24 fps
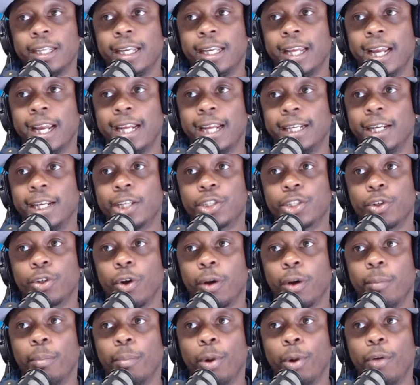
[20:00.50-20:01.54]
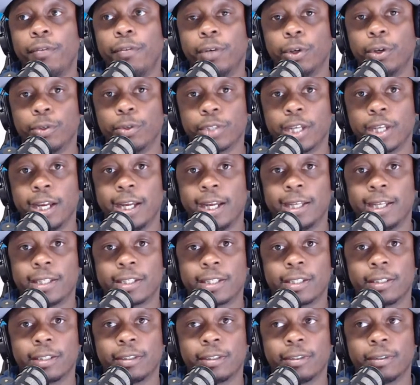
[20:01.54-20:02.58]
And they're starting both of those
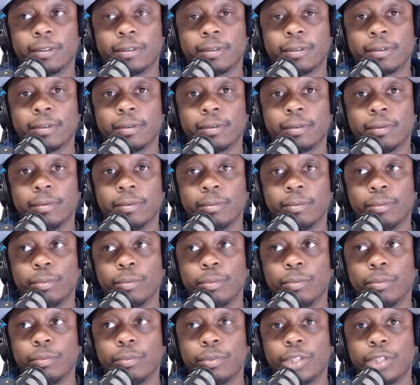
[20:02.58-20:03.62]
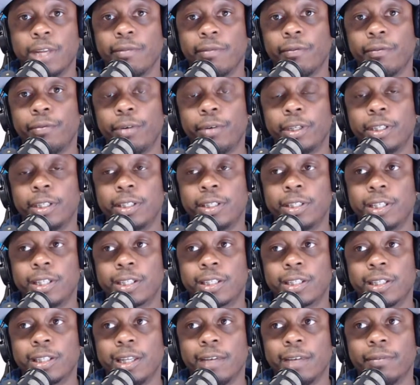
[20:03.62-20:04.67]
guys. 7 foot and
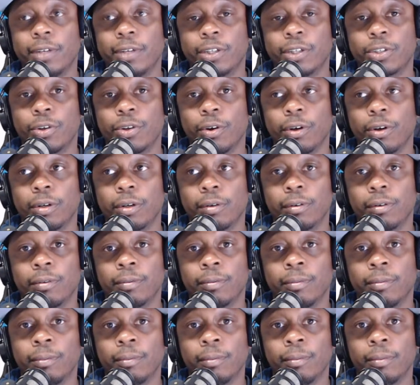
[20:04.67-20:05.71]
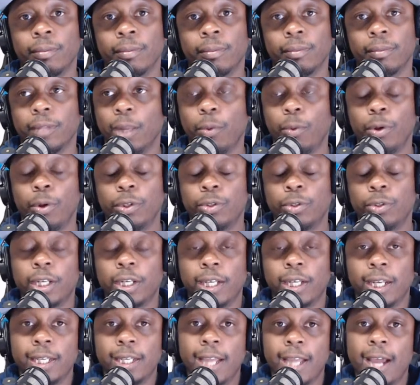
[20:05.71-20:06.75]
6'11", they're starting. They won't do
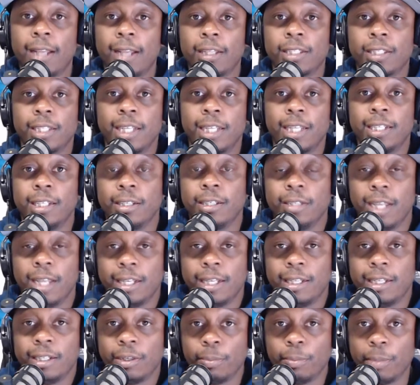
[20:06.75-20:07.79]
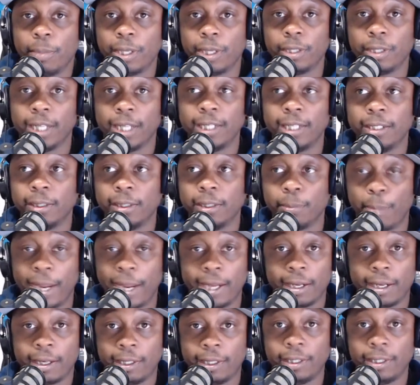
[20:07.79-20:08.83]
that in Dallas. They need the
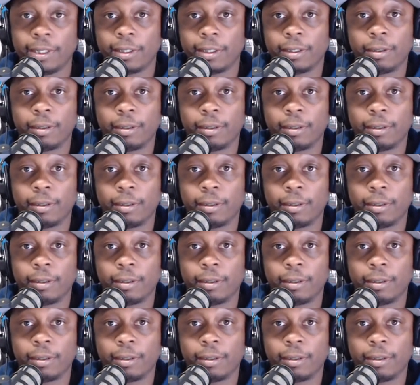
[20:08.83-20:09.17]
paint clear.